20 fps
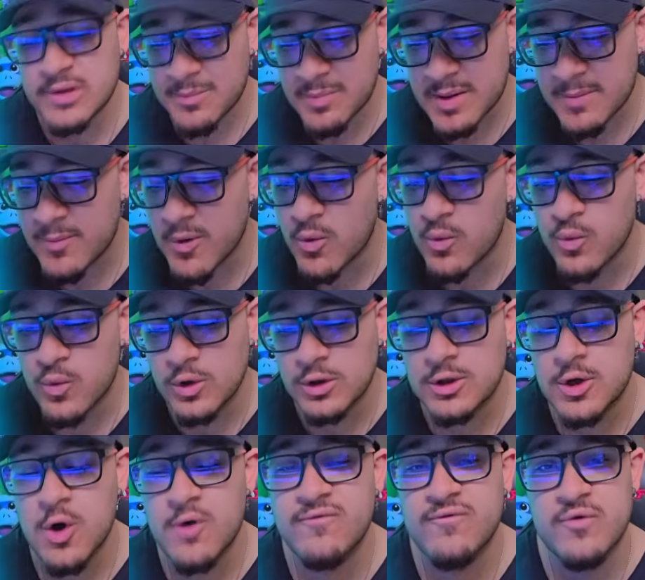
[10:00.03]
people will
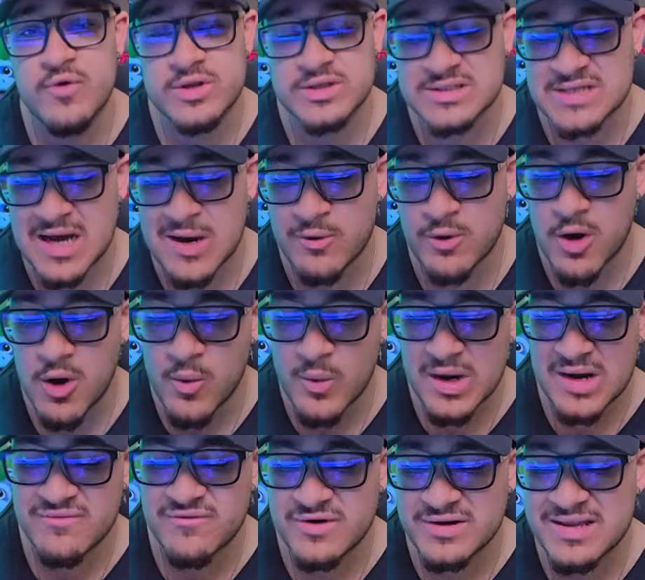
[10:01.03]
go for the Town Hall
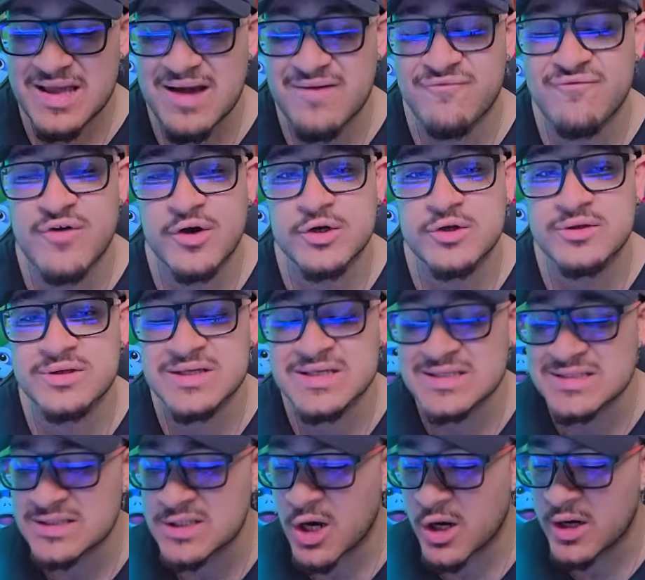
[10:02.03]
whenever that funnel
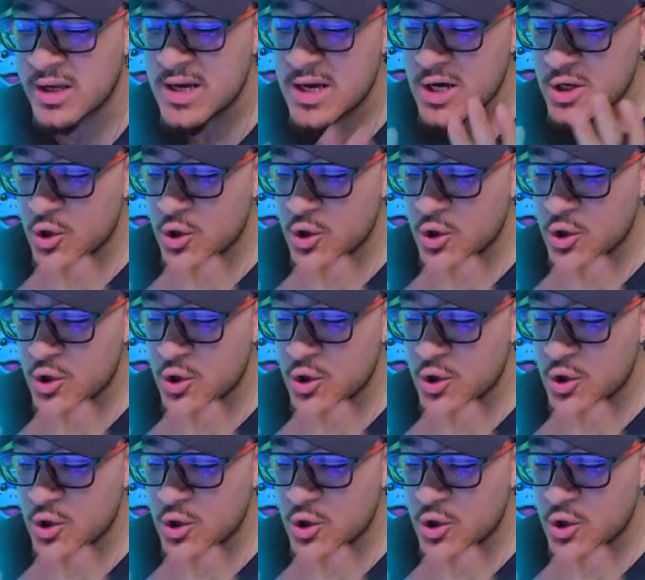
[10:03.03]
is done,